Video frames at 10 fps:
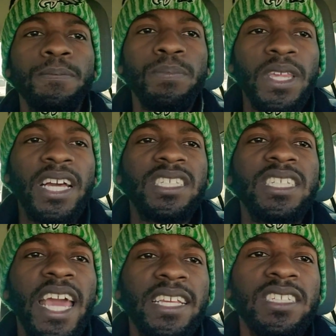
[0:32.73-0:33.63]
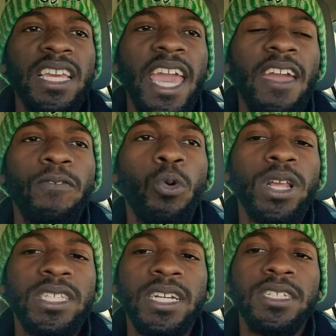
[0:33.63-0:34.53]
Yesterday, Zeke had 40
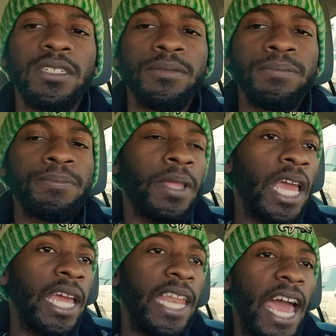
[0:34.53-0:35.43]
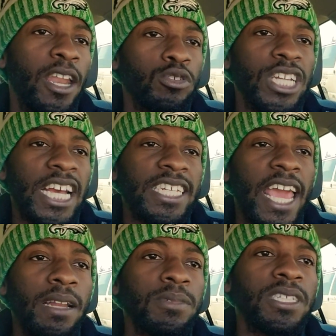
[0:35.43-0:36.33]
touches. Now, I know Josh
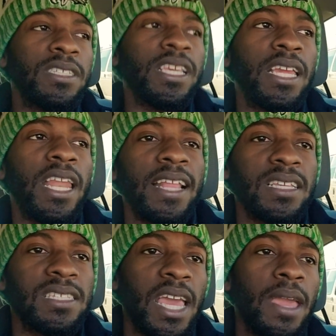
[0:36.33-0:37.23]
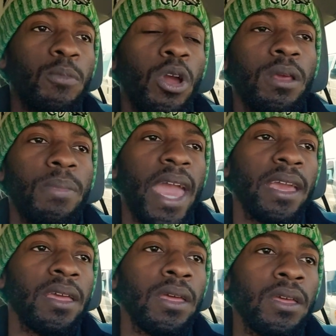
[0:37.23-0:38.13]
Adams and Zeke not the same running back.
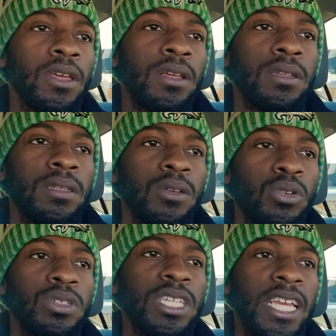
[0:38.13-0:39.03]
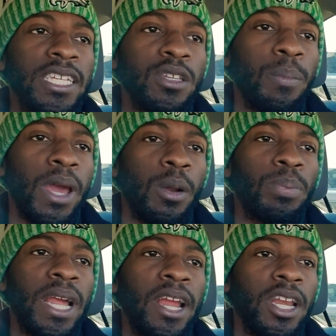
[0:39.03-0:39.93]
Zeke is a better
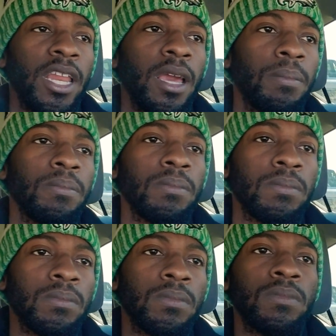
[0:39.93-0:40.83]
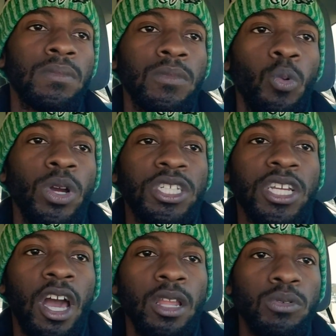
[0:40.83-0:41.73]
player than him.
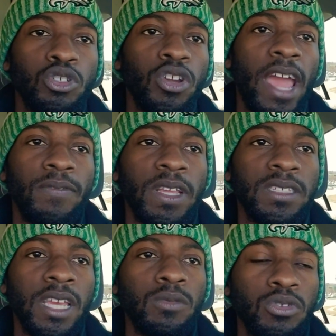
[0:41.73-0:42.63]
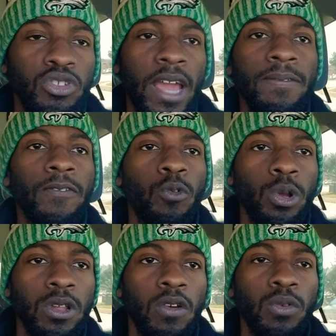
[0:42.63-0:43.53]
Was drafted. Zeke was drafted
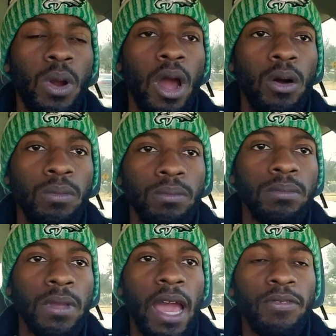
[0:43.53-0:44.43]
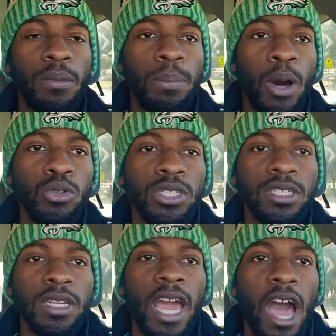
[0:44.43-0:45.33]
4th overall after
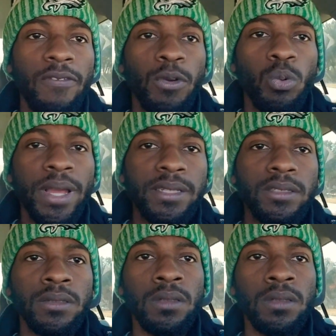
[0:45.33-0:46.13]
Bosa, Goff, and Wentz.